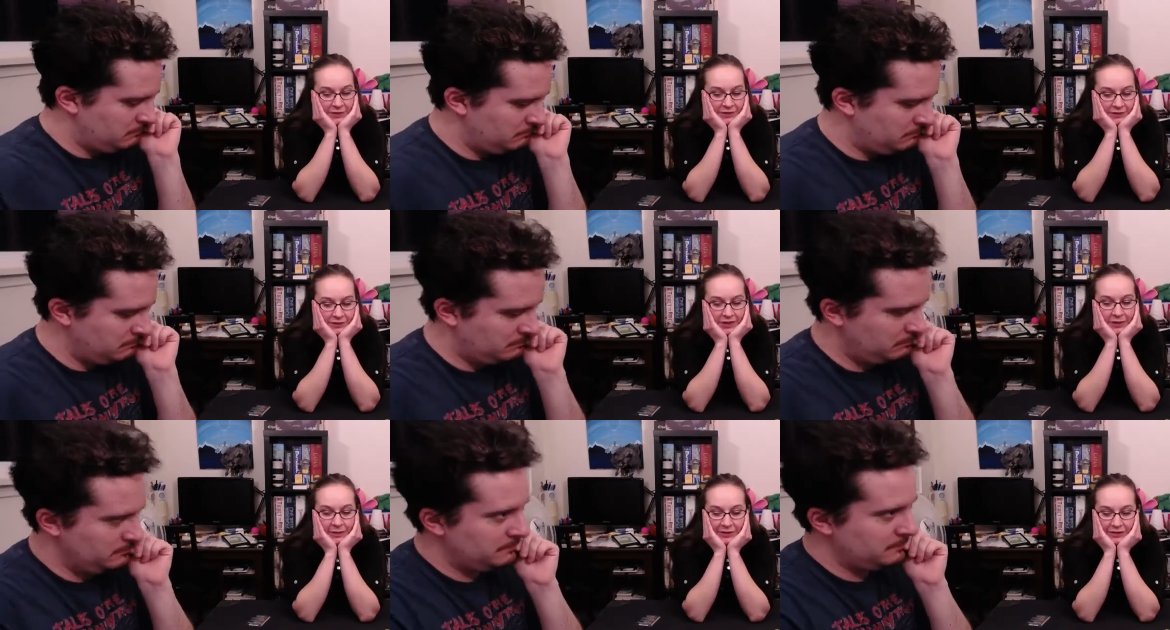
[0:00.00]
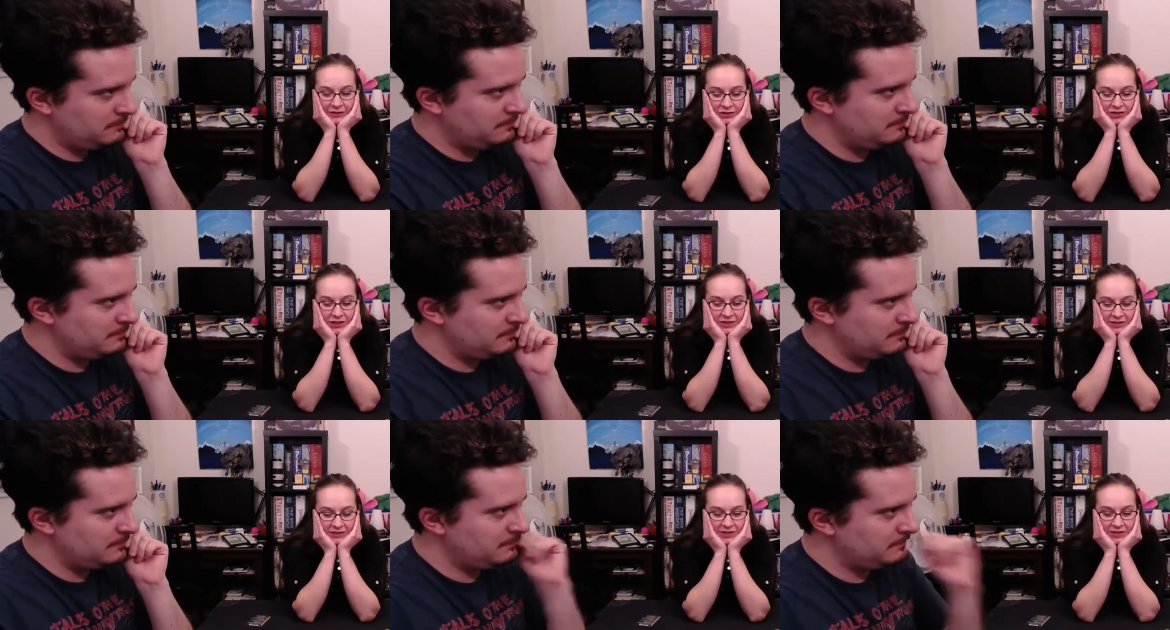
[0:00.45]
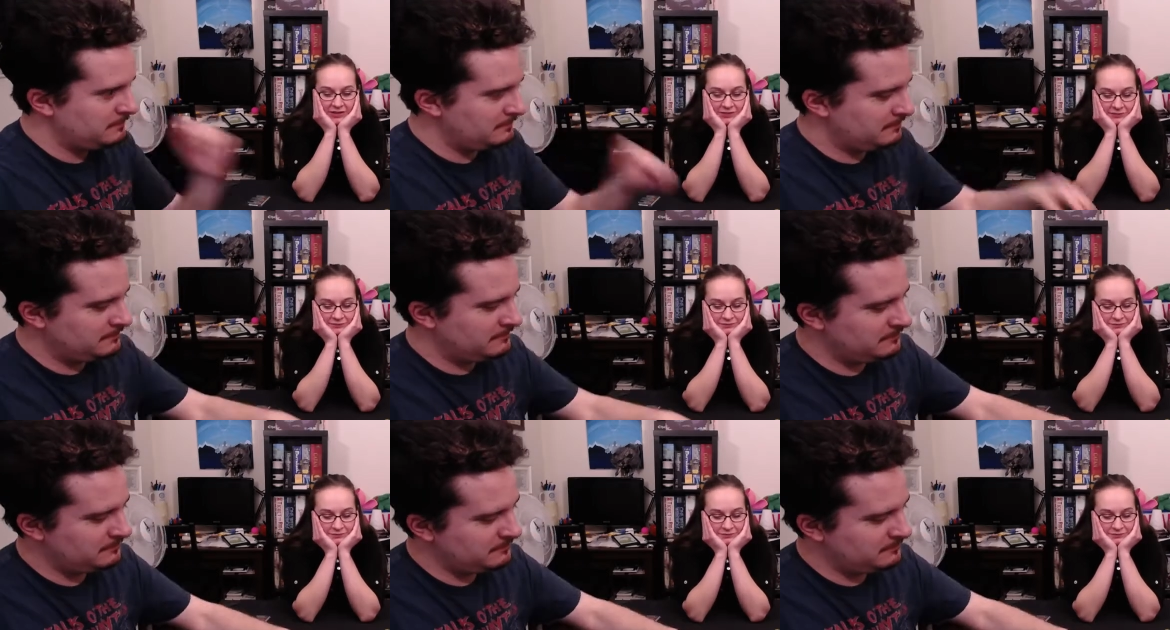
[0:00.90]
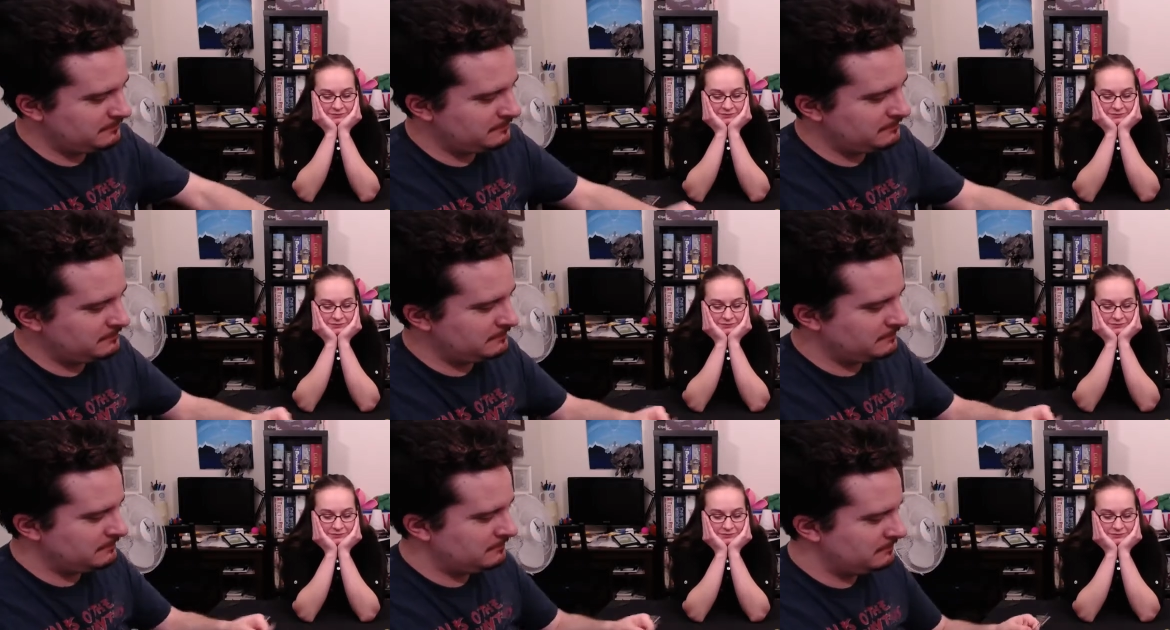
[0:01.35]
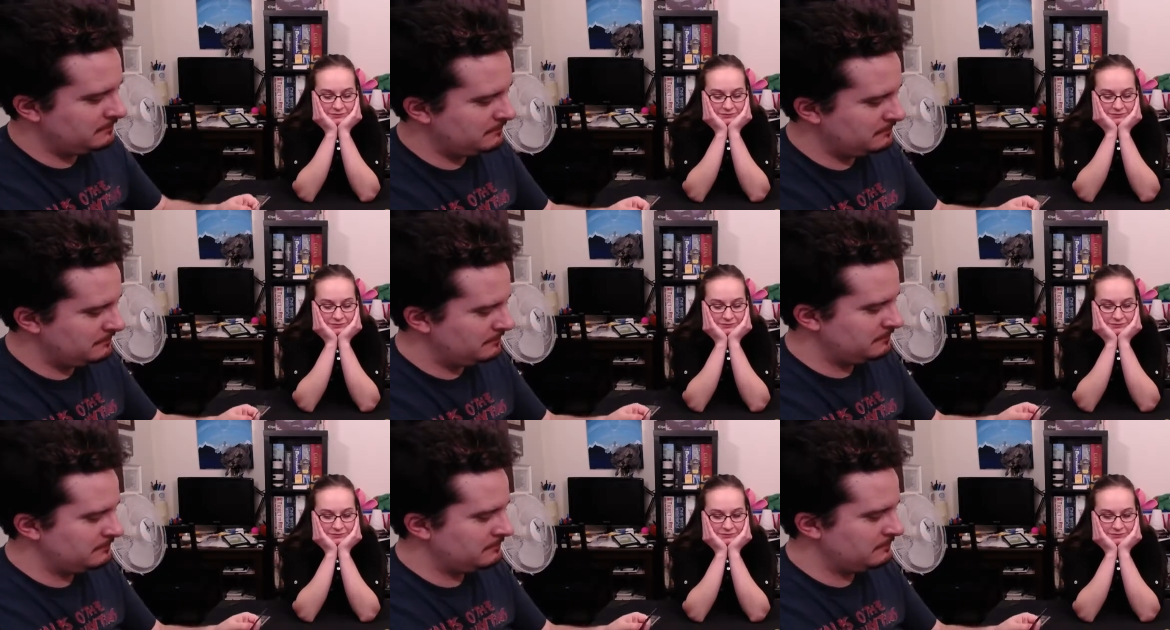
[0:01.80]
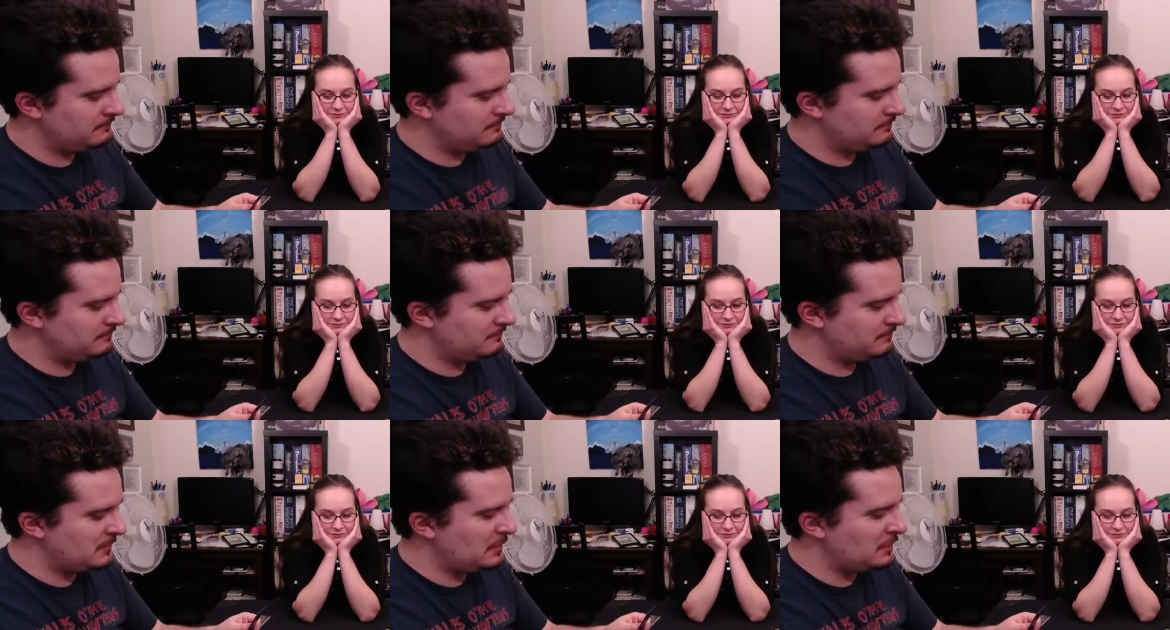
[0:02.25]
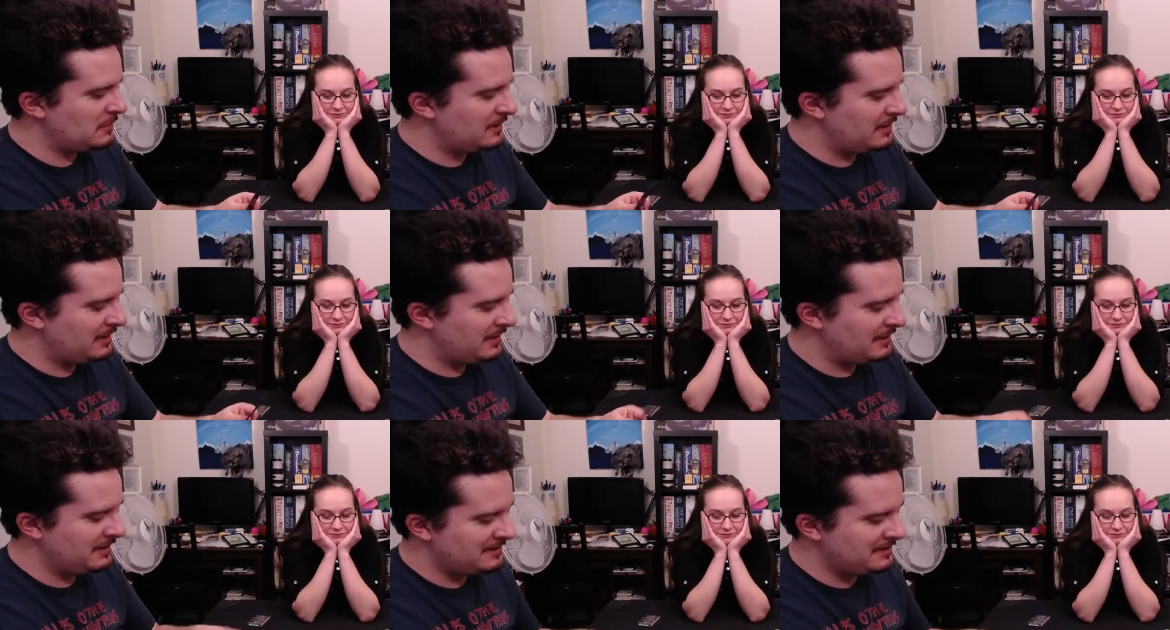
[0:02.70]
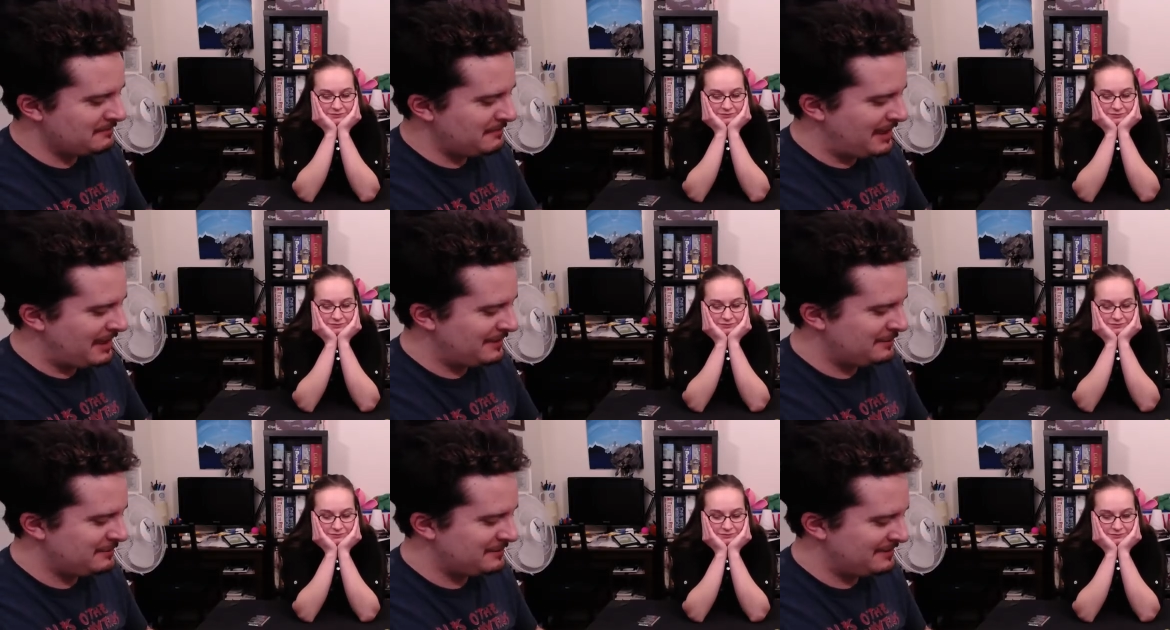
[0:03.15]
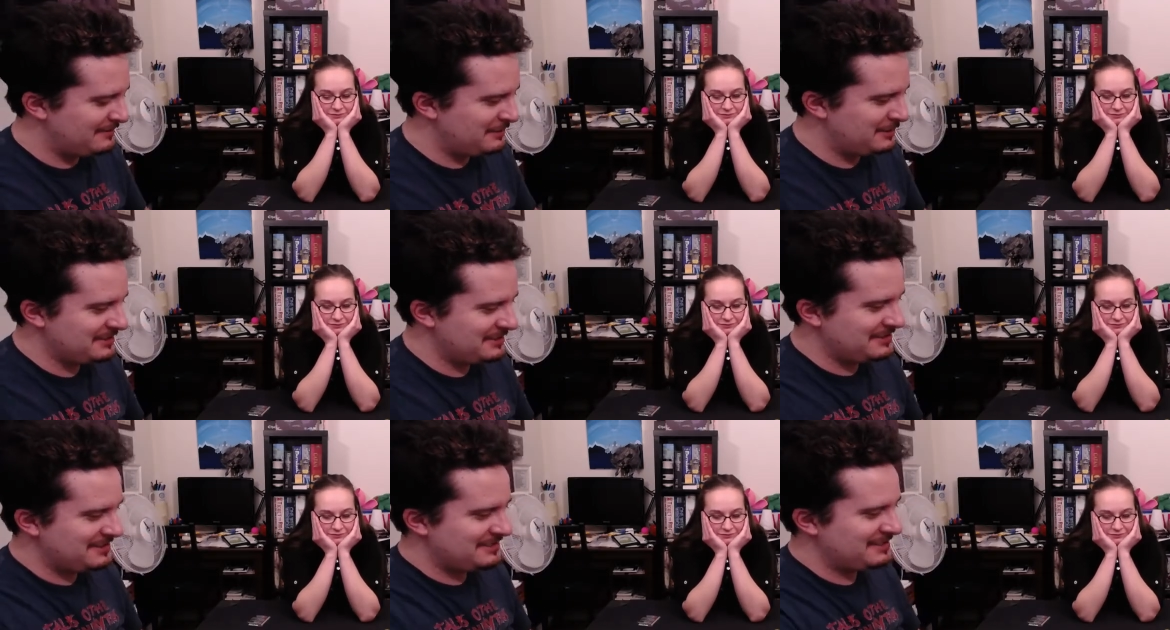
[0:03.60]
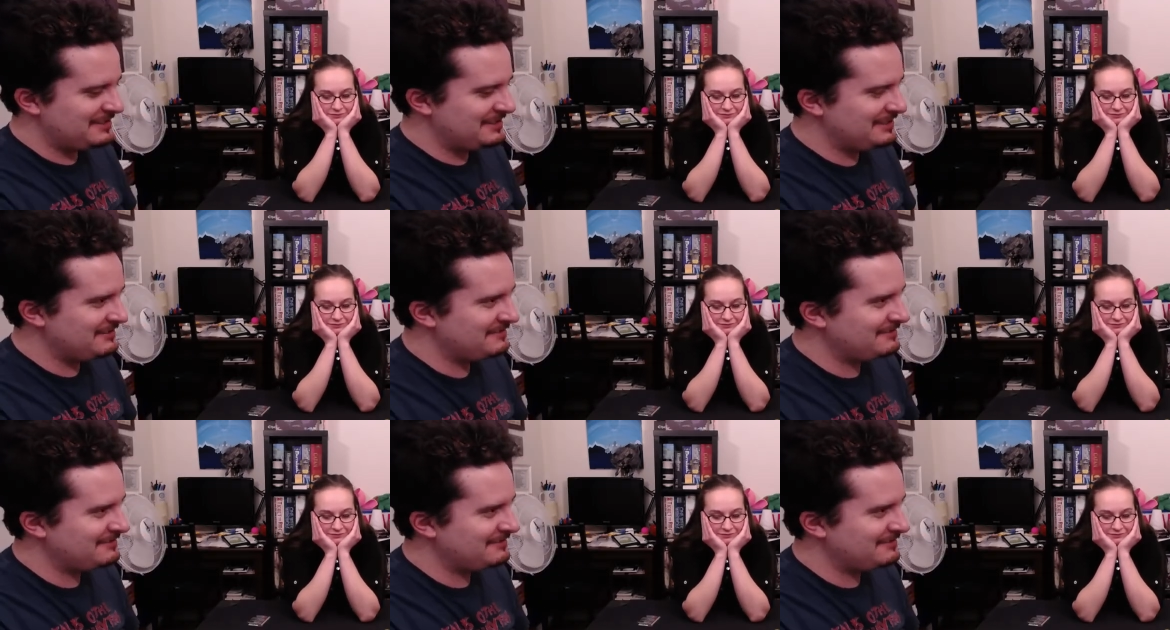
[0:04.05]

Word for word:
Speaker 1: come on, Justin.
Speaker 2: You're the luckiest man who's ever existed.